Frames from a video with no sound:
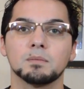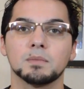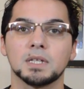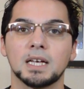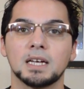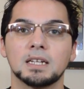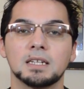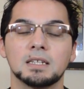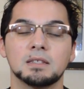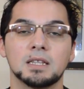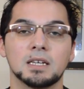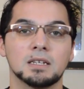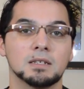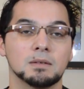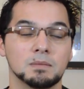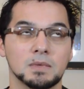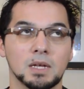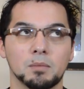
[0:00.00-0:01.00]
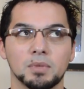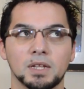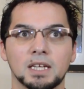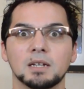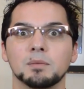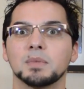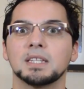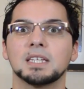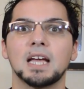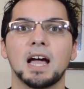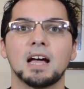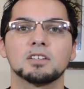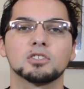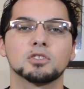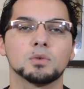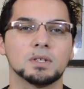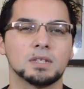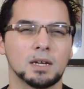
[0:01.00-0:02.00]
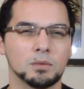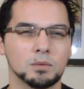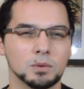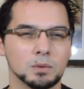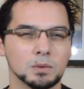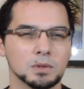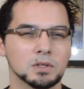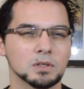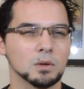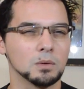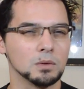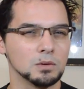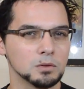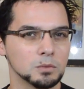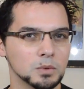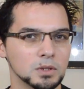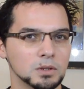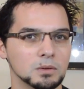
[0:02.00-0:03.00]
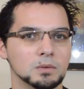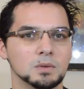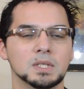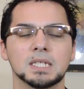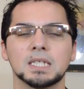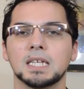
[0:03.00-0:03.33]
the asteroid that rules old wounds